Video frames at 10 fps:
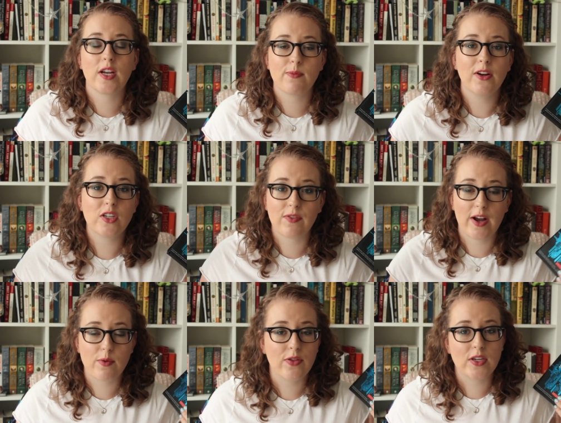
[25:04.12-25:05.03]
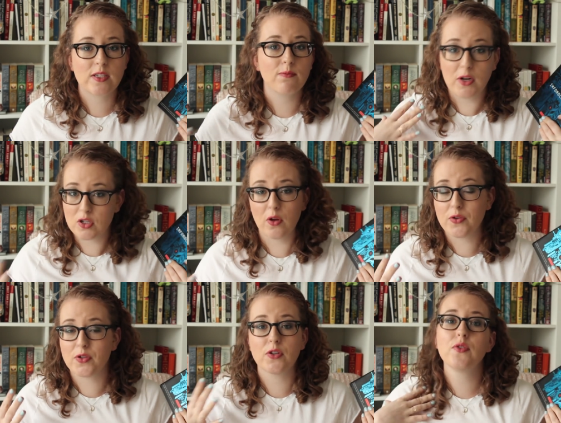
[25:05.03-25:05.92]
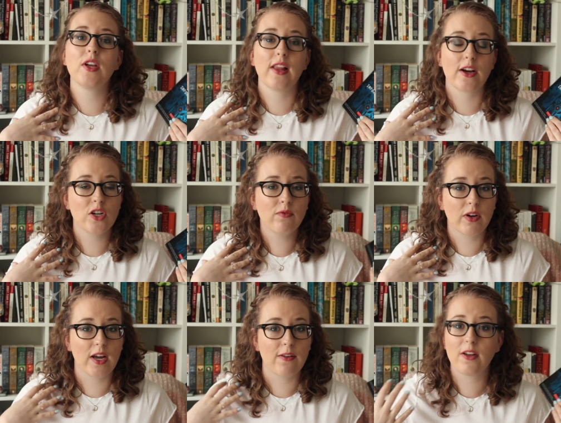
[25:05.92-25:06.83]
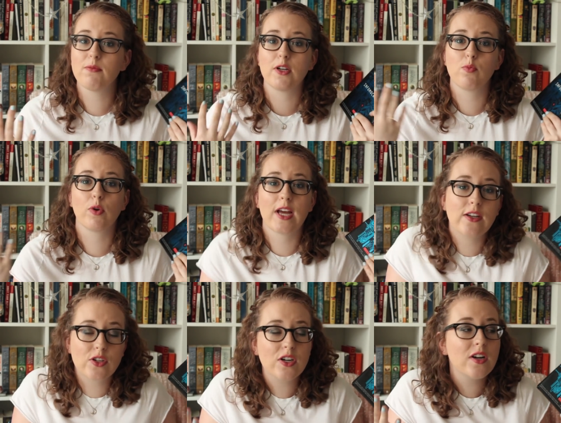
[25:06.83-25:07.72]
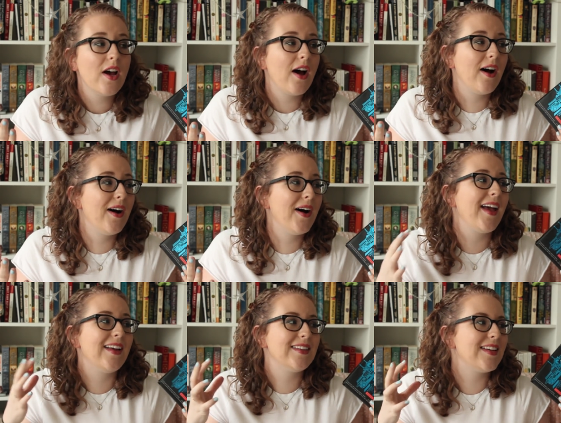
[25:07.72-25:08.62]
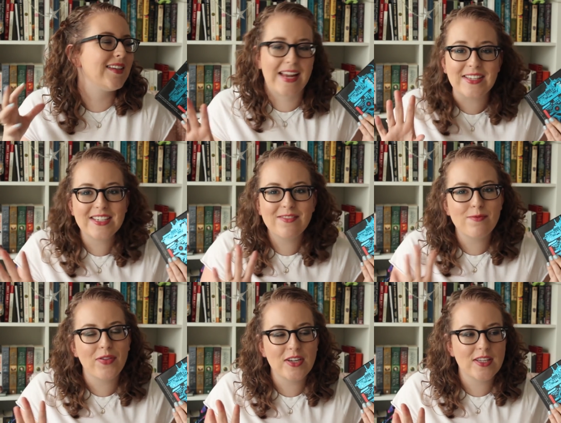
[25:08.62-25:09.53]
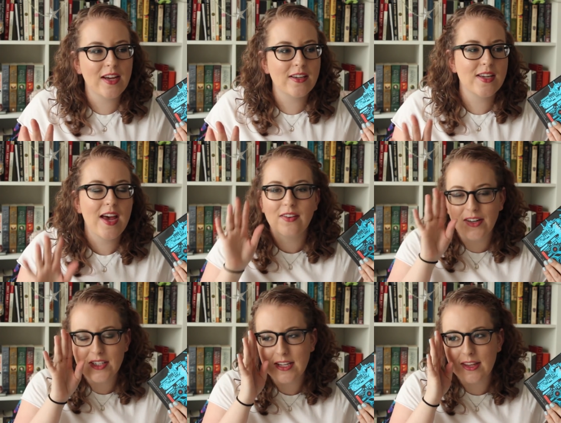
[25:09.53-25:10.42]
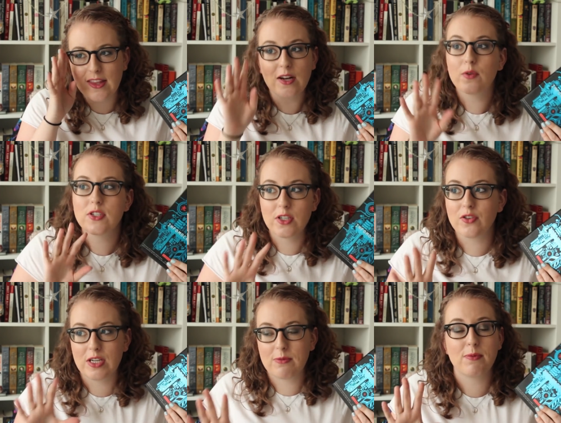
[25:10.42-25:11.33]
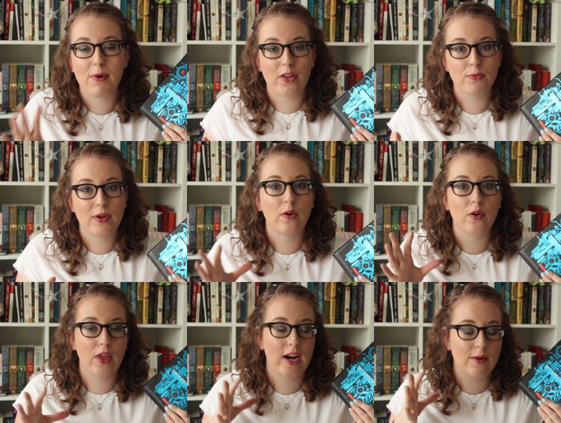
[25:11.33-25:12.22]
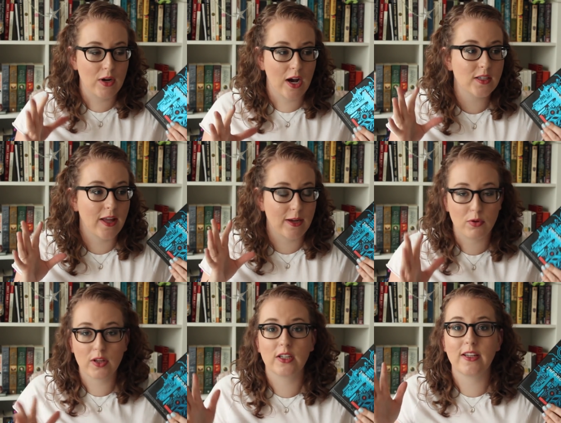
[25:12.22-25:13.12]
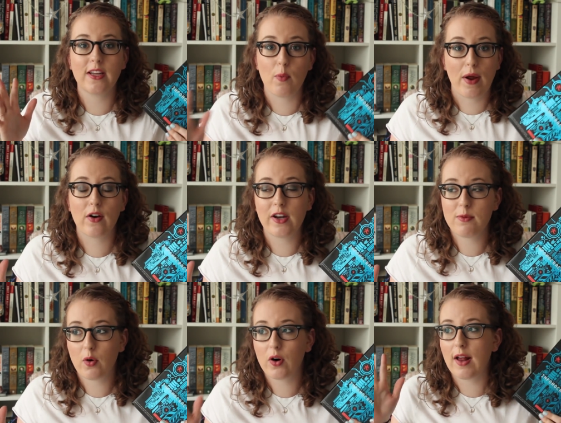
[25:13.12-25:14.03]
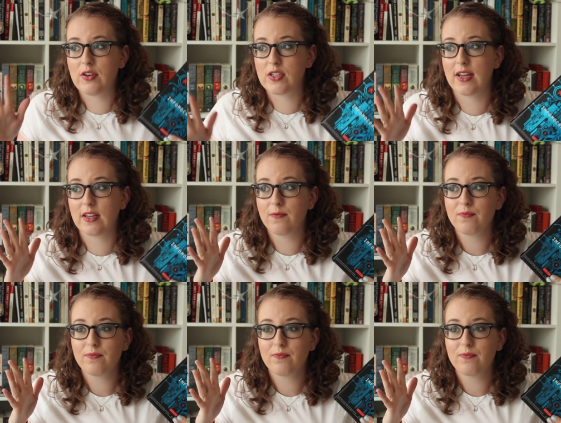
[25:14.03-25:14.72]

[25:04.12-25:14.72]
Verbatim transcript: as much if I had read this much closer to the election when I felt much more tender uh, and insensitive about these things. Not to say that they don't still deeply bother me or that I'm not, like, politically aware anymore. I just, like,